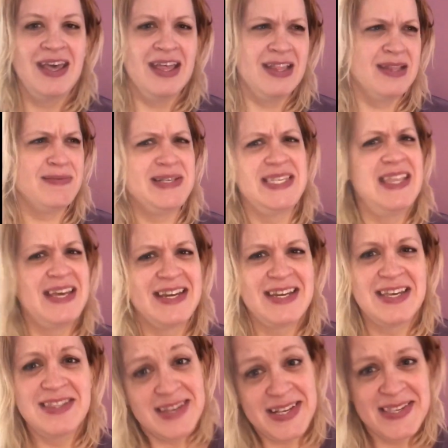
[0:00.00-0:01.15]
Let me say that
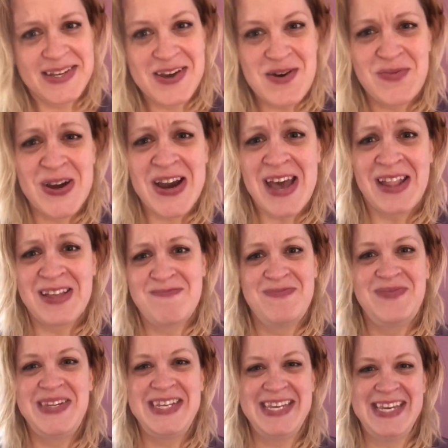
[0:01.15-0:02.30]
again,
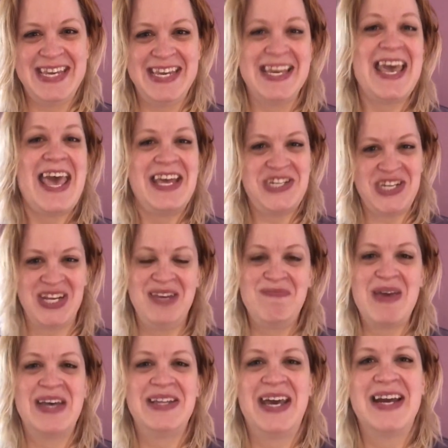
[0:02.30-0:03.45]

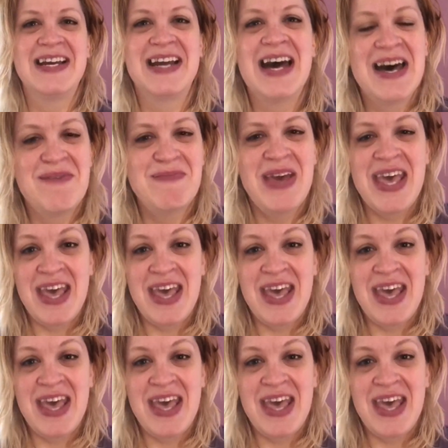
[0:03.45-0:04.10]
lisagoberlmt@gmail.com.